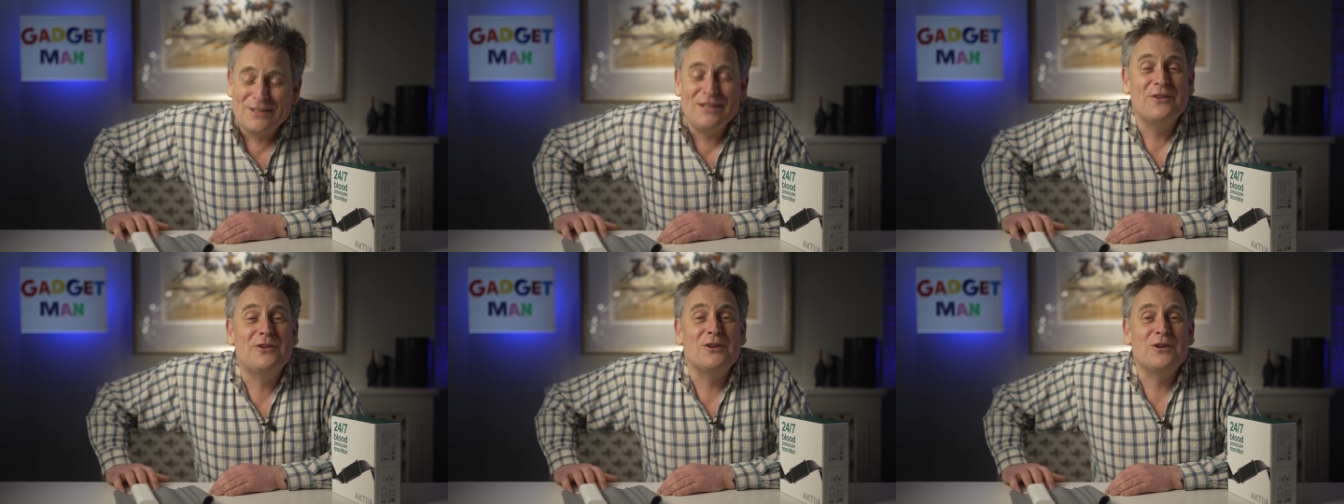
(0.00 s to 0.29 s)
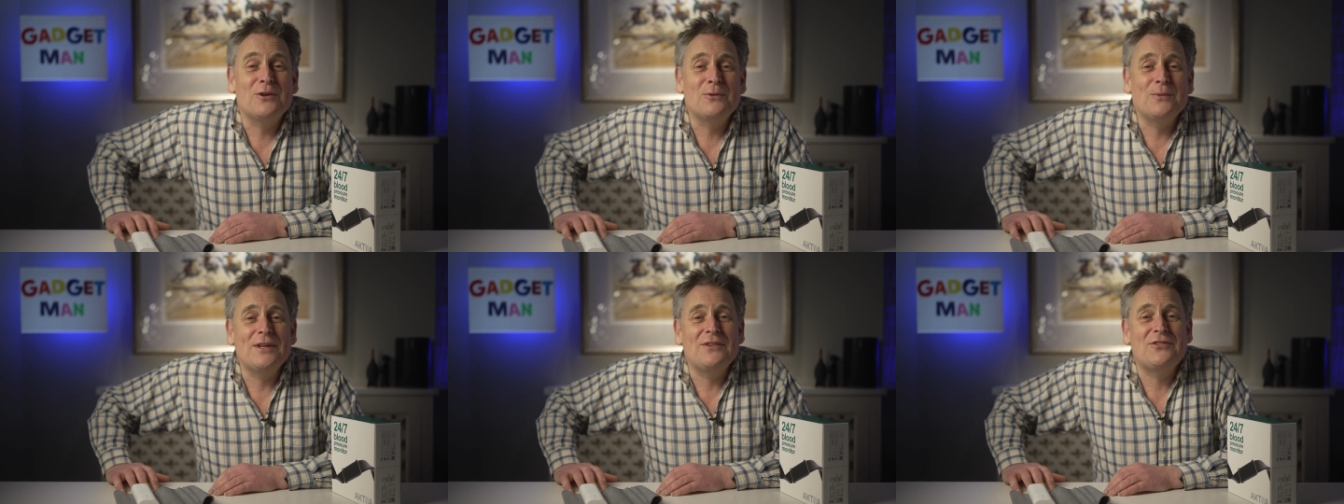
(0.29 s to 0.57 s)
you
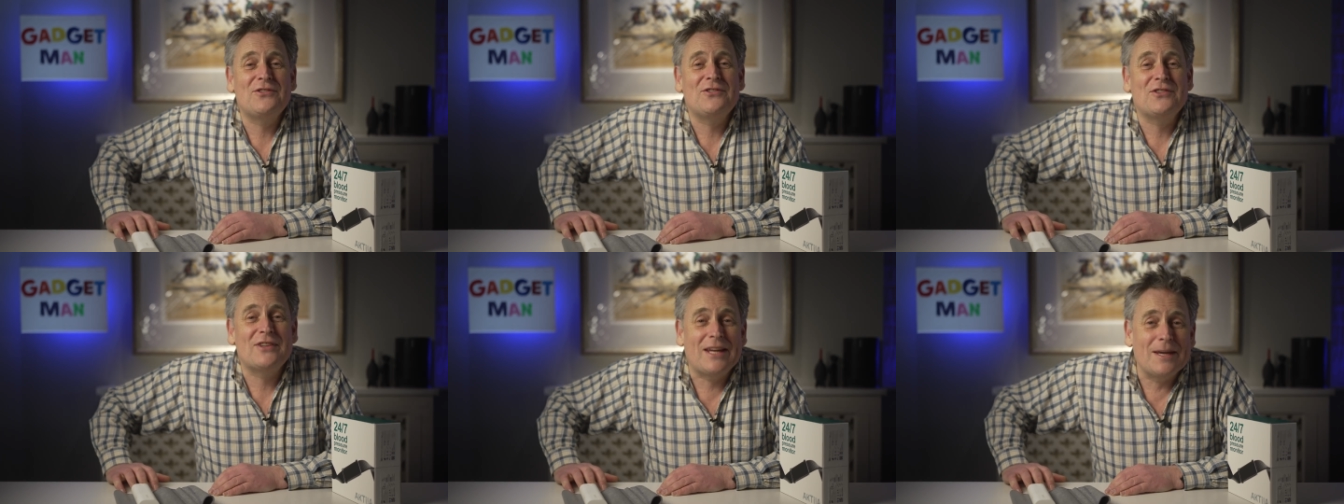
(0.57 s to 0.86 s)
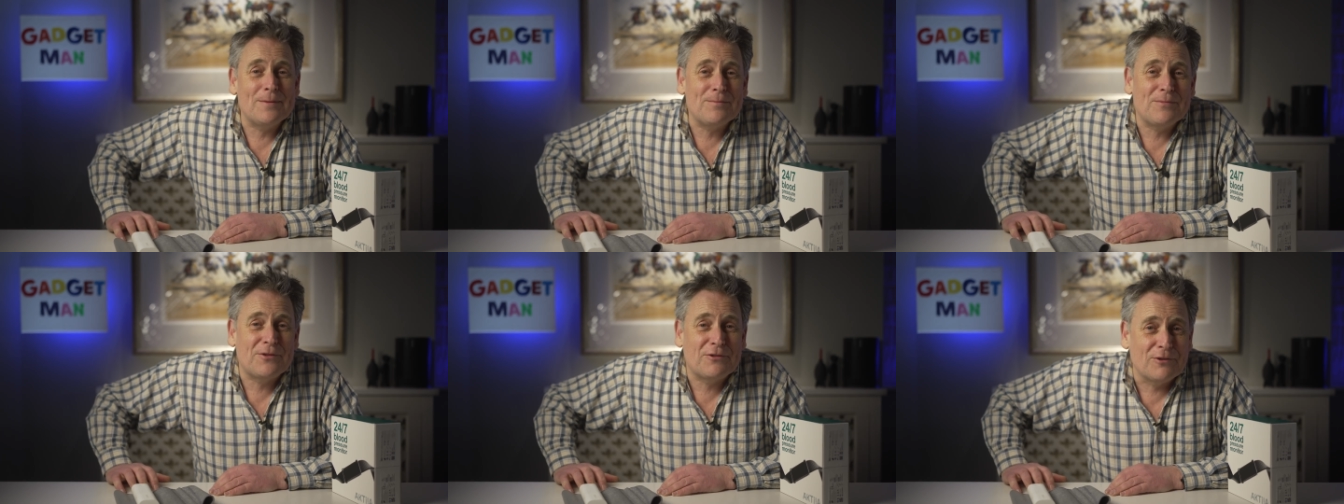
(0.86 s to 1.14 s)
can always
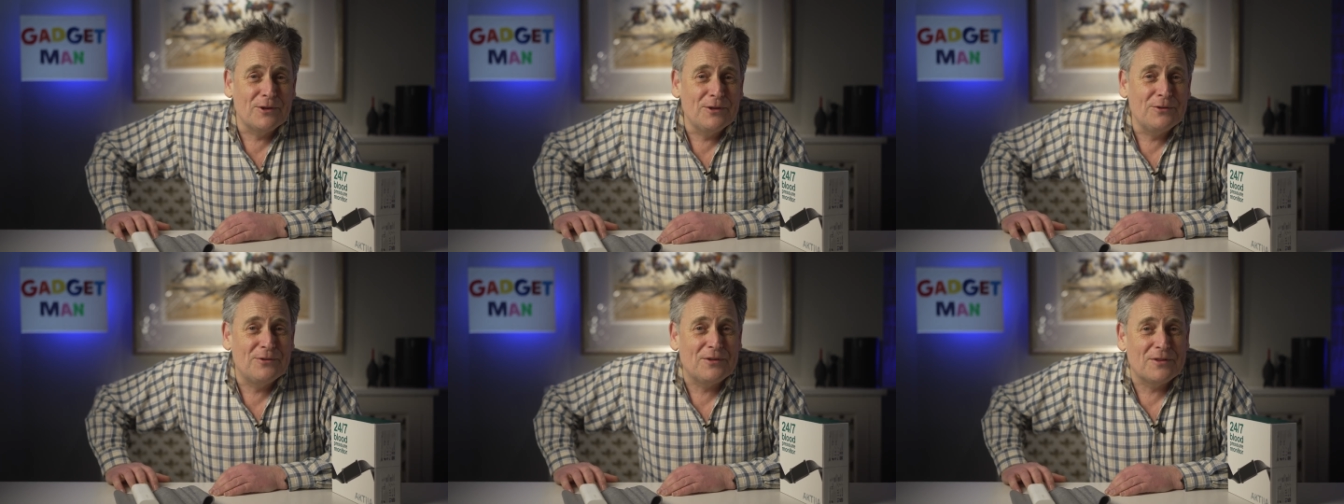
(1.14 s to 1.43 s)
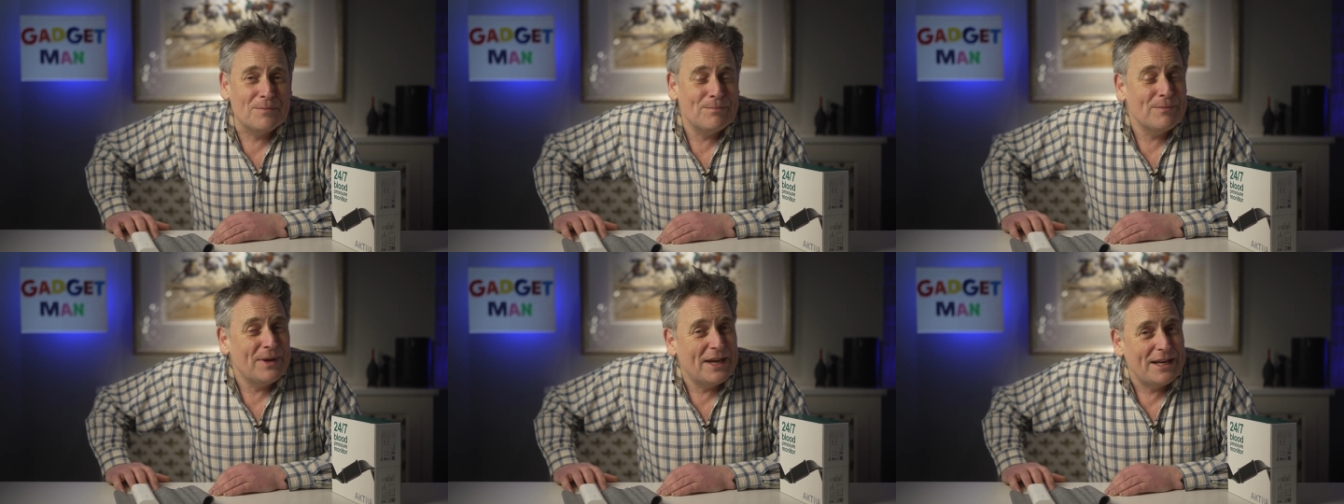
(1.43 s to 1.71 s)
skip through to
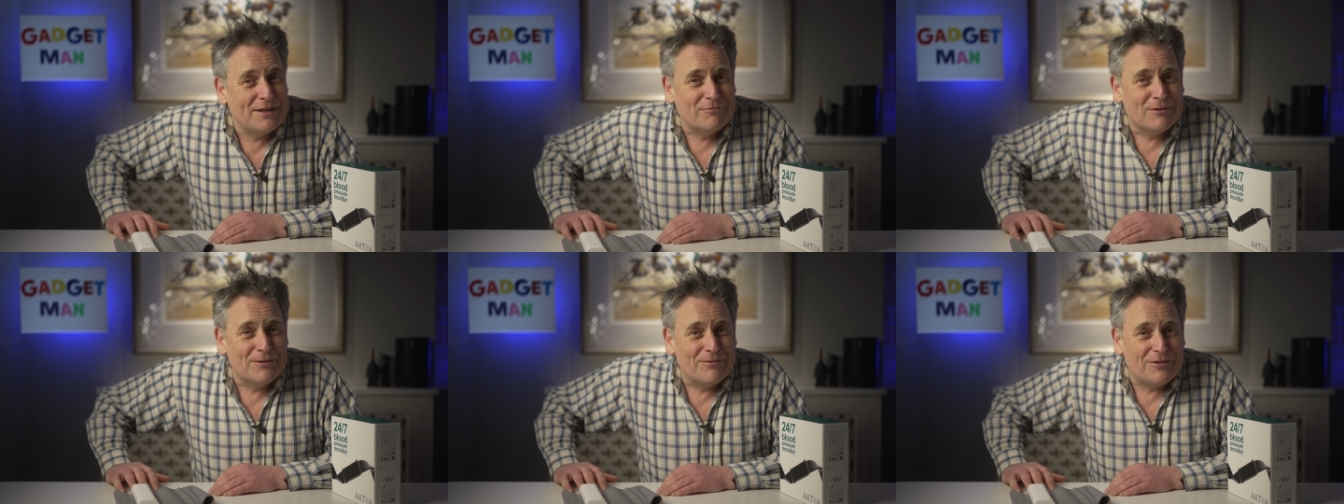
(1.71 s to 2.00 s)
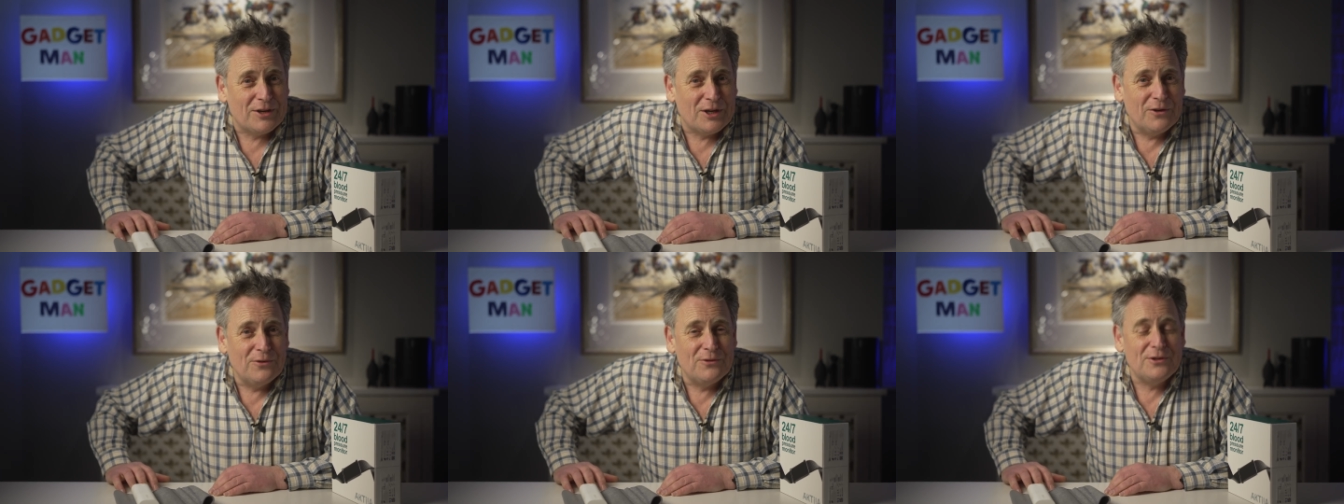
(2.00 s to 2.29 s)
the main
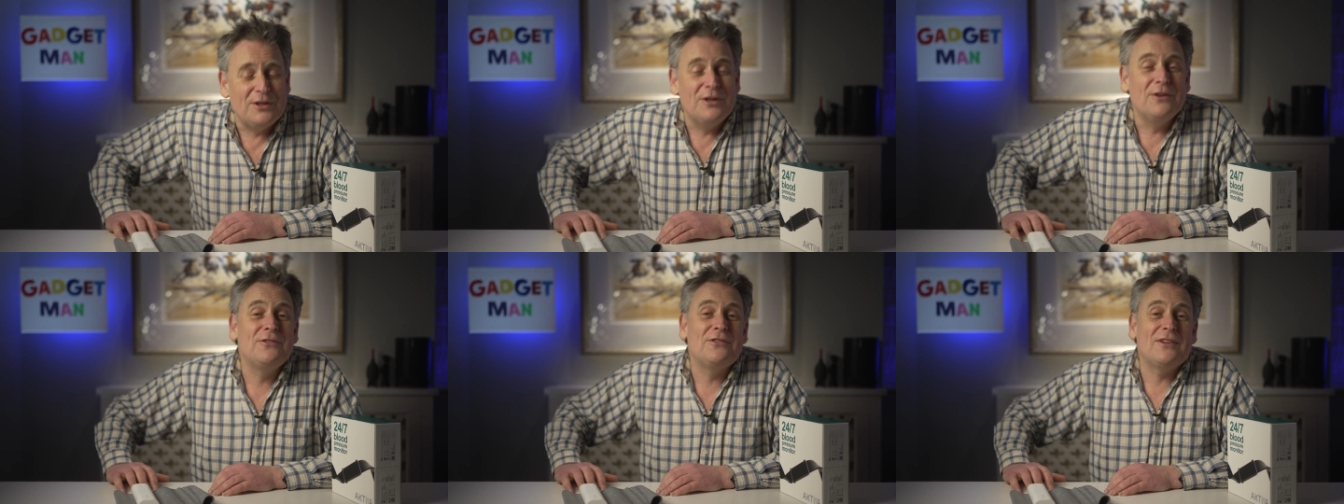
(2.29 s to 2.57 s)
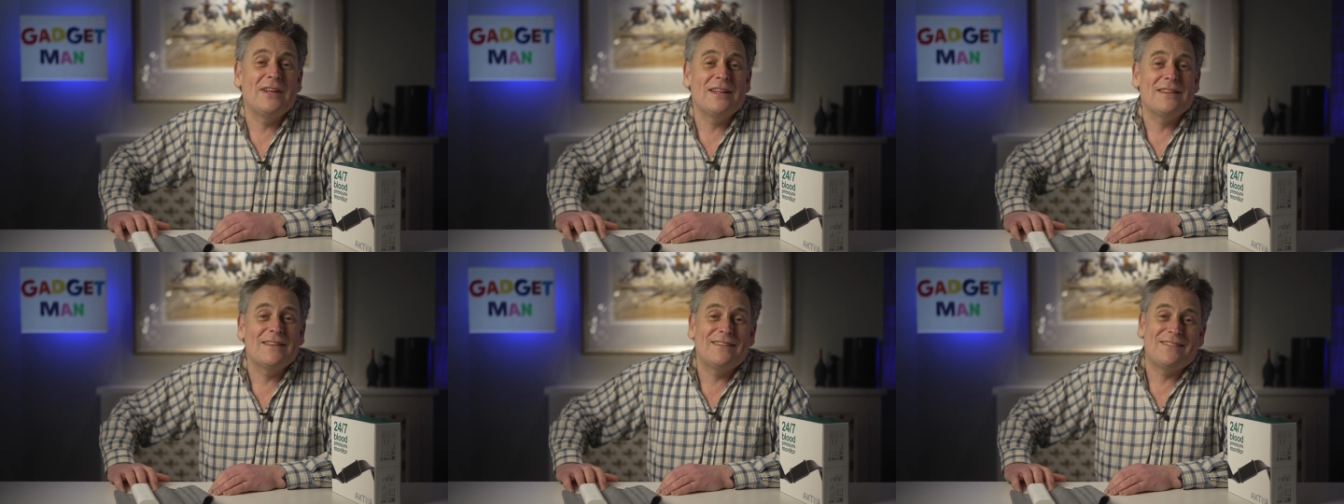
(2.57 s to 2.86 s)
review
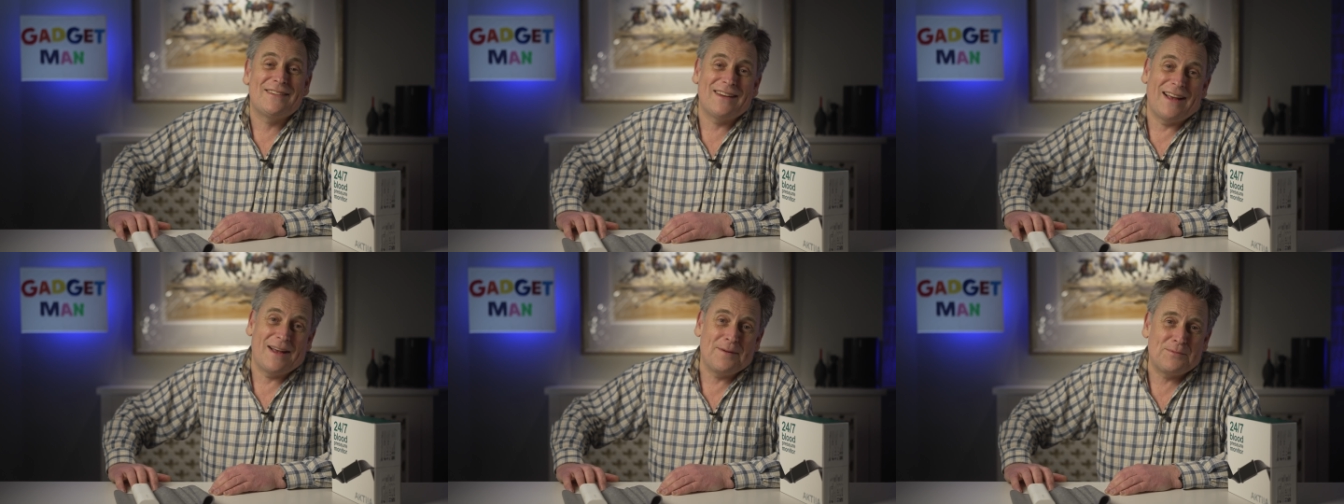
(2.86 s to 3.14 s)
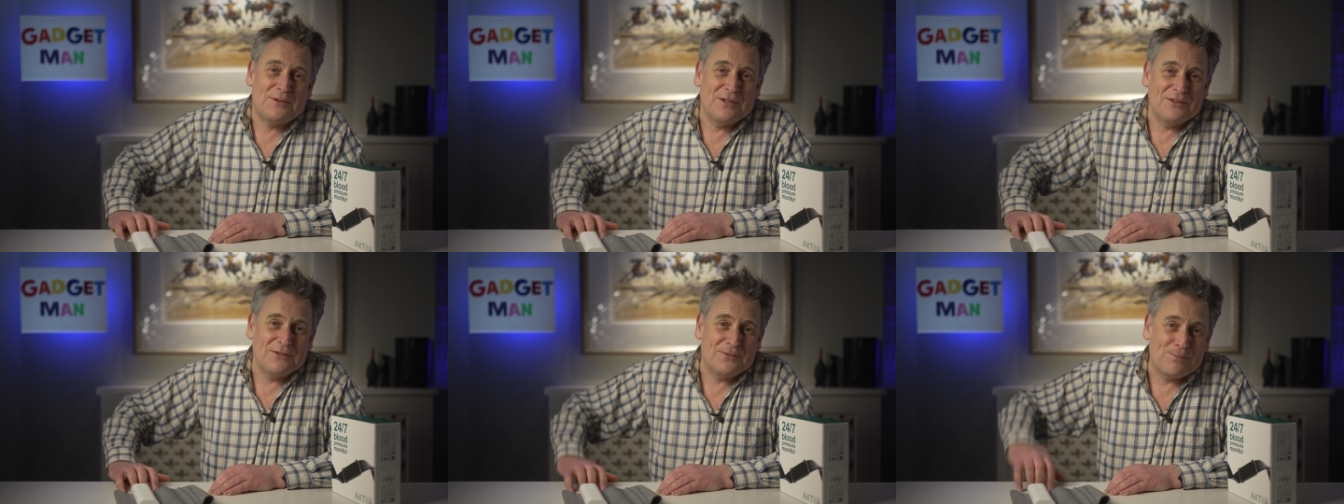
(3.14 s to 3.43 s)
using the
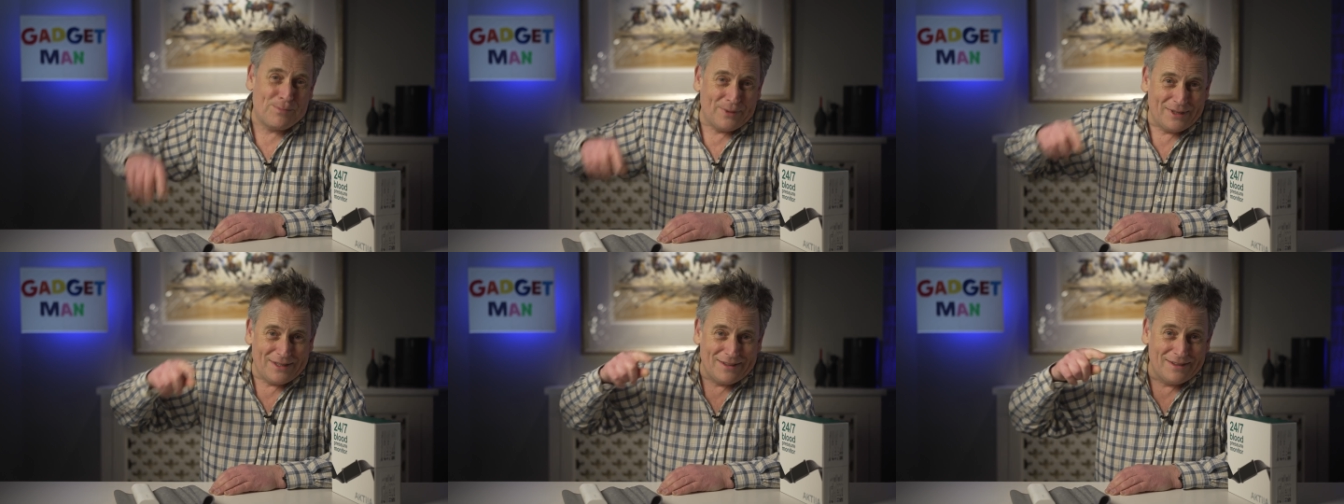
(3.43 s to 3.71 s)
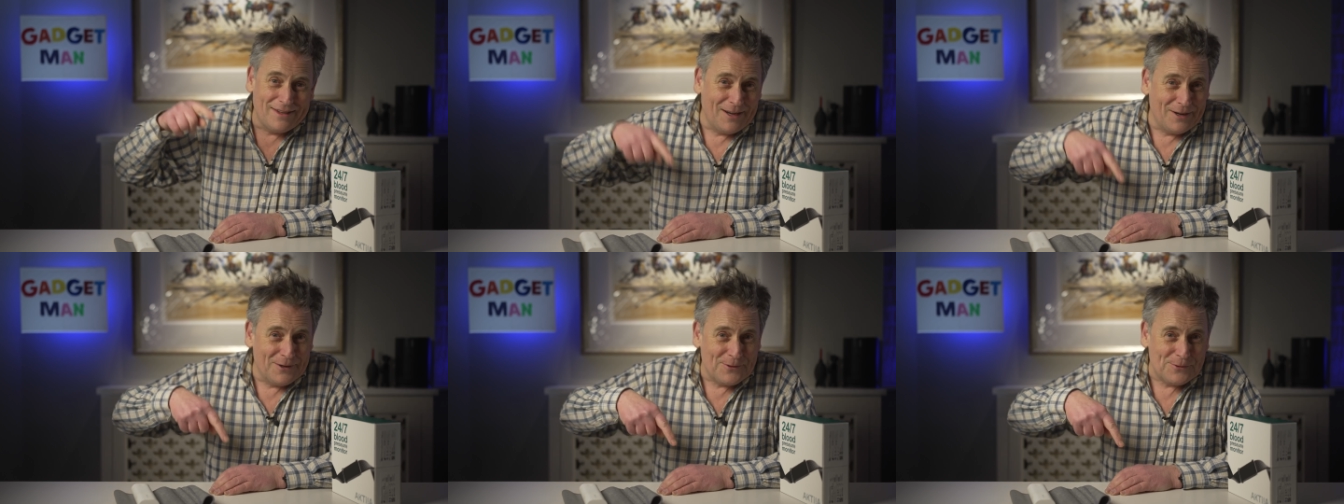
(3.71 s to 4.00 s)
chapters
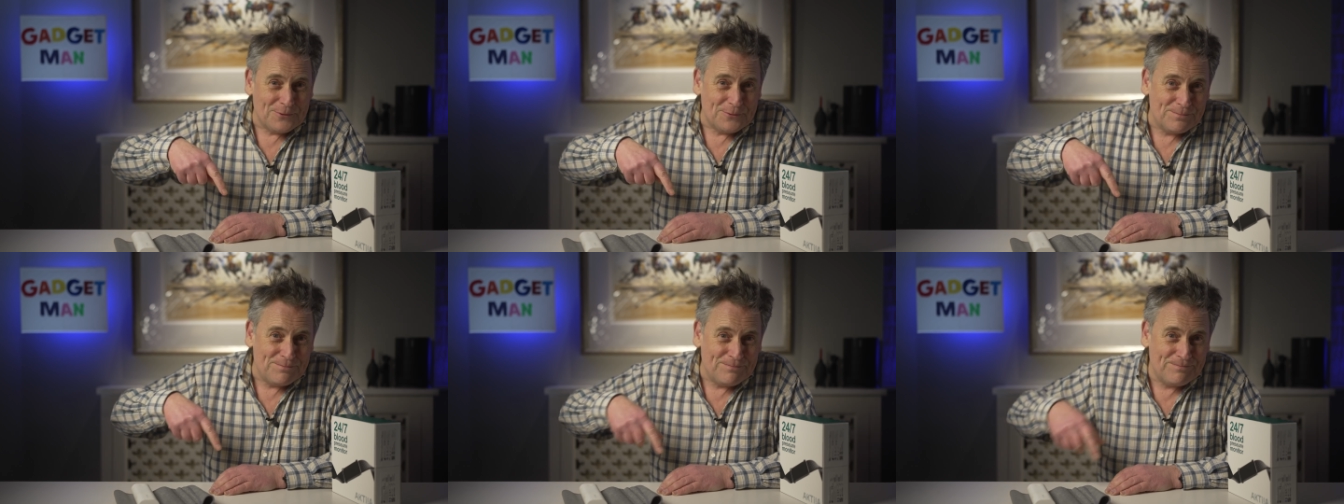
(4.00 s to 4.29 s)
below.